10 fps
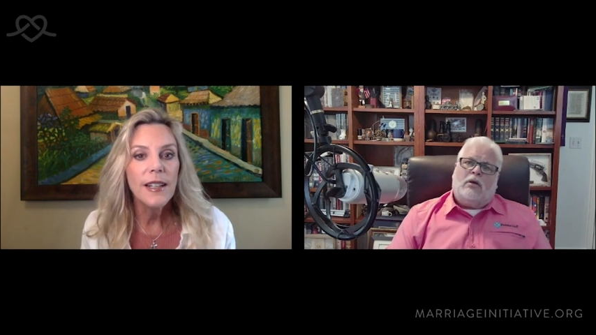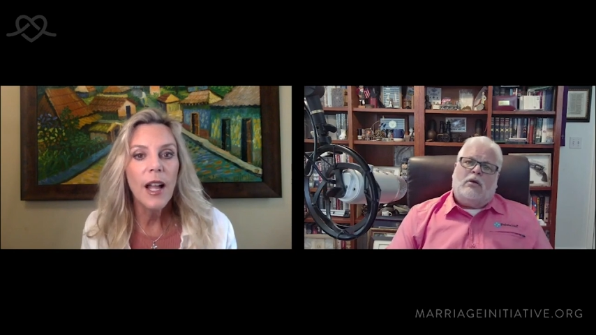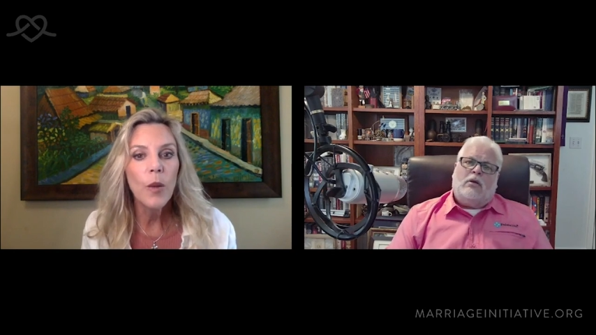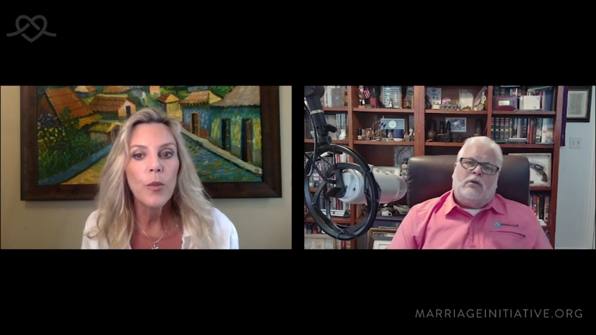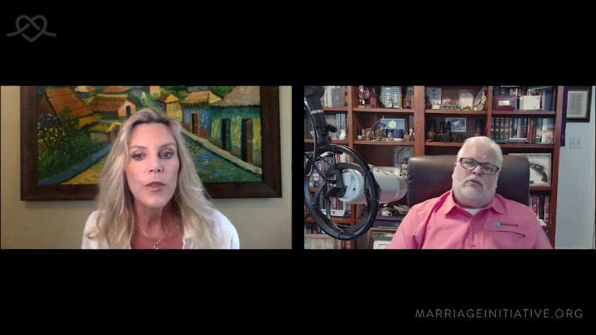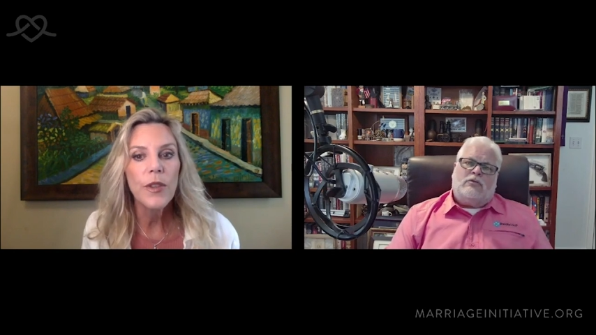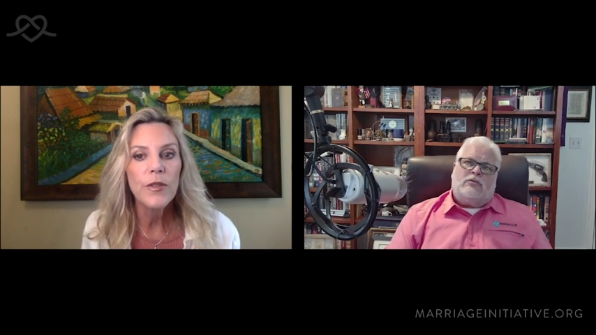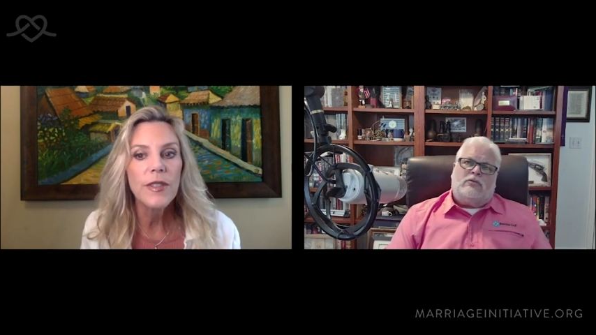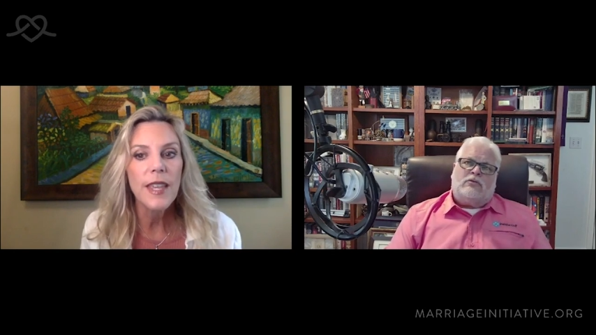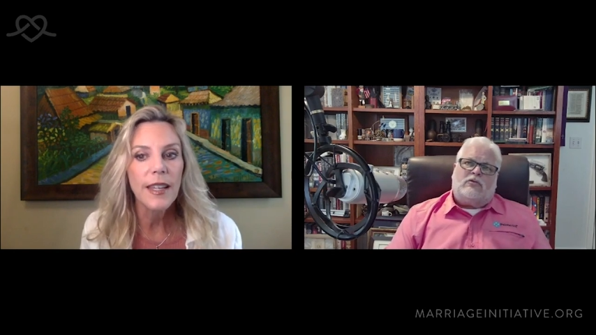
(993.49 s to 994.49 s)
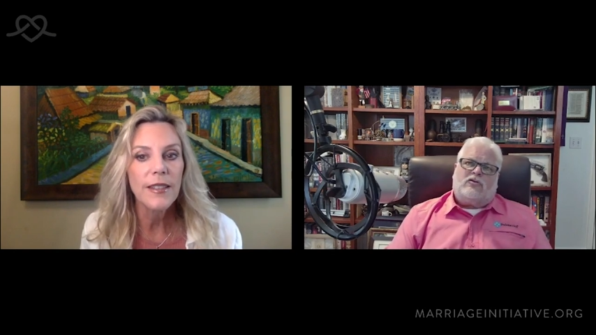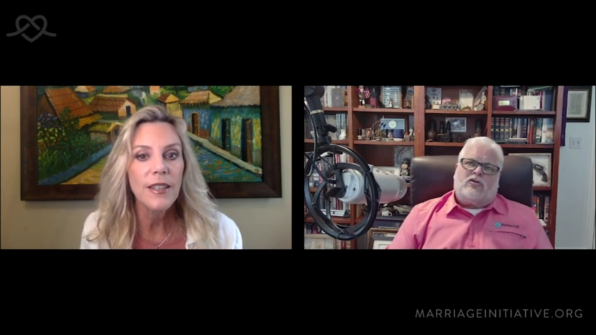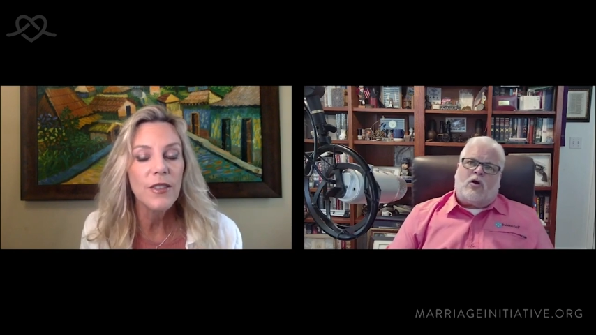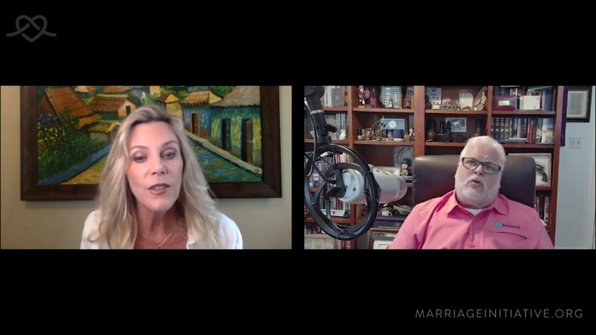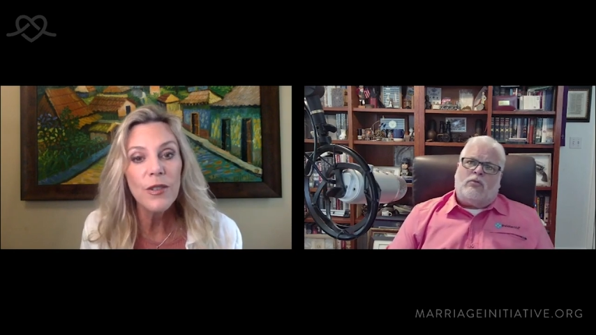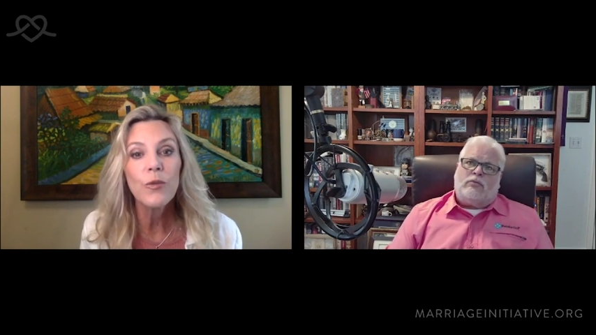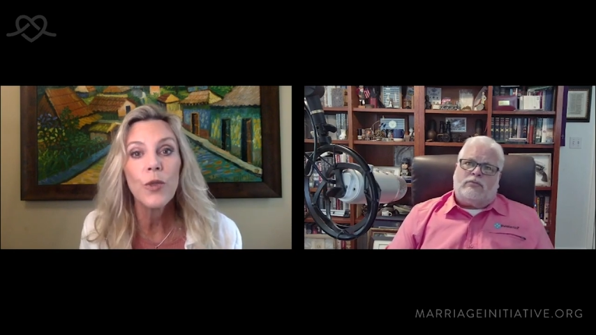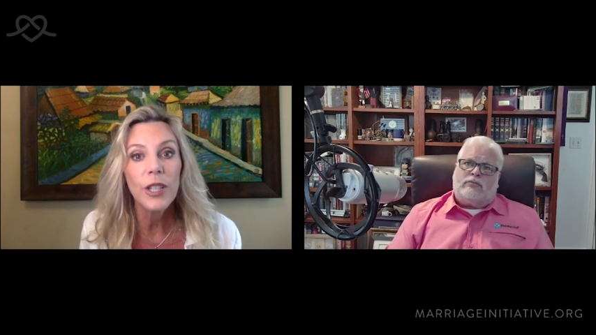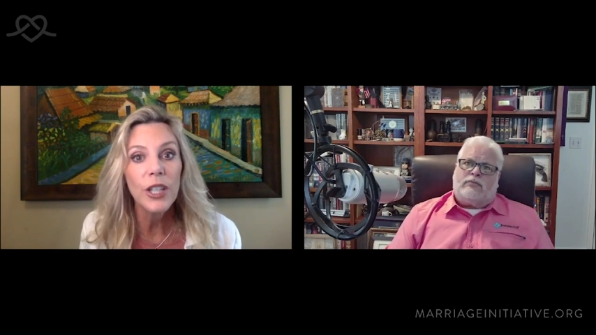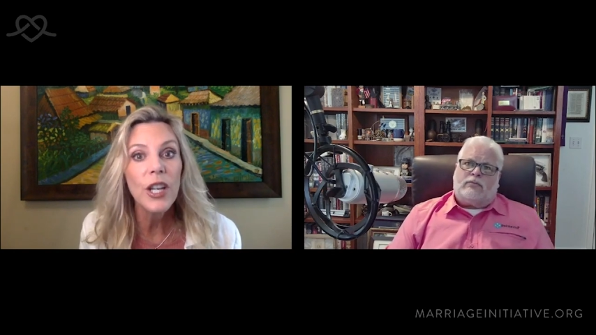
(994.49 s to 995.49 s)
Speaker 1: help with those things because so, those
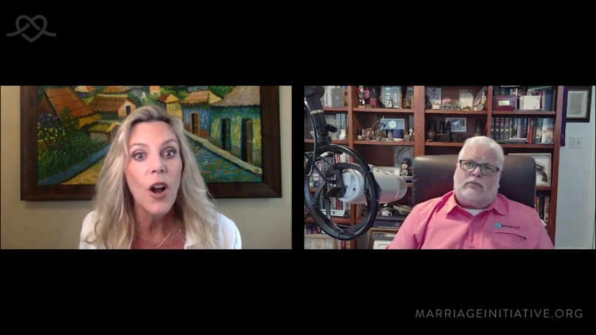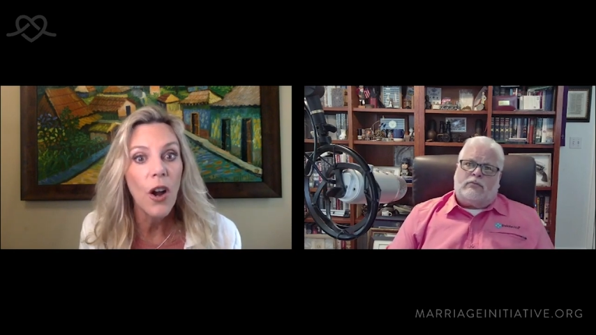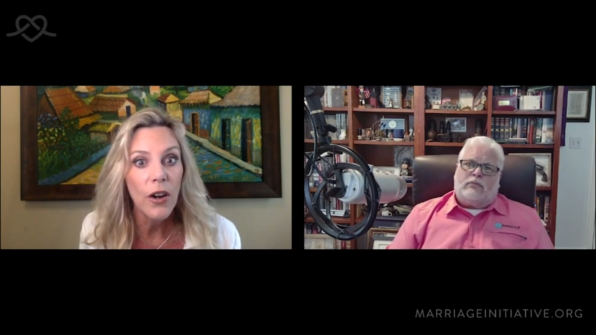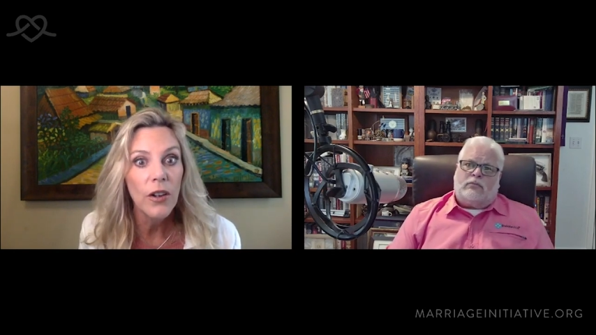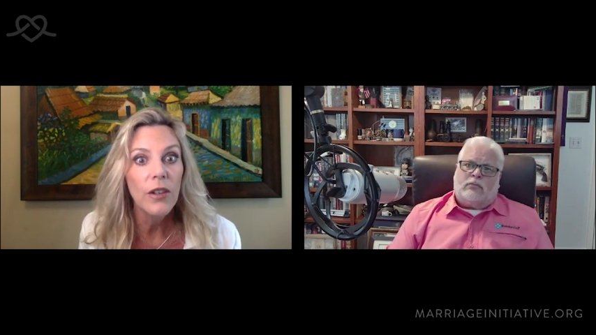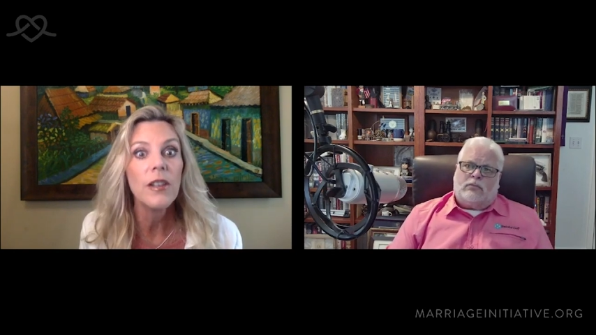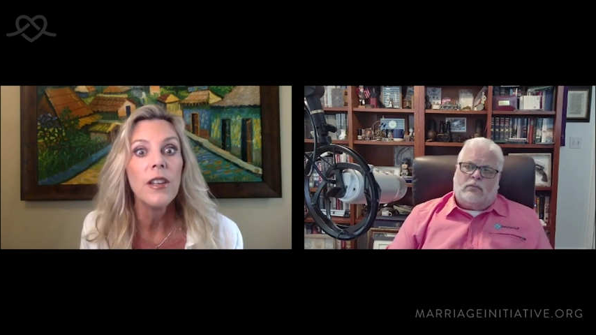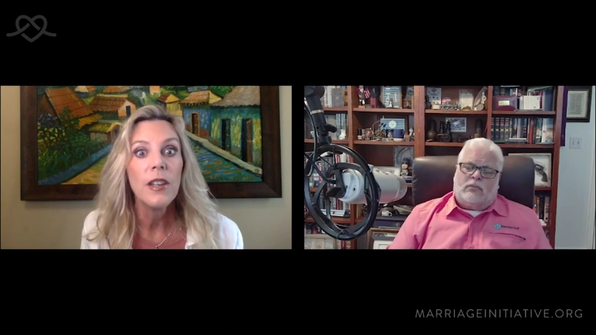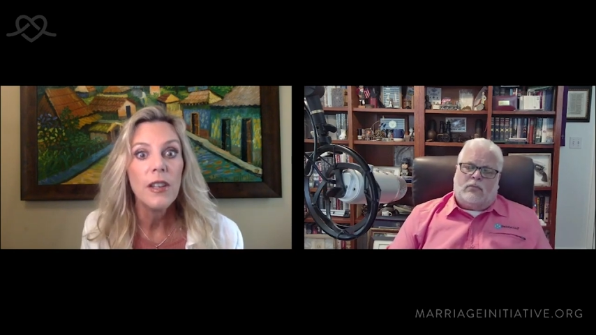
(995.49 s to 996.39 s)
really hard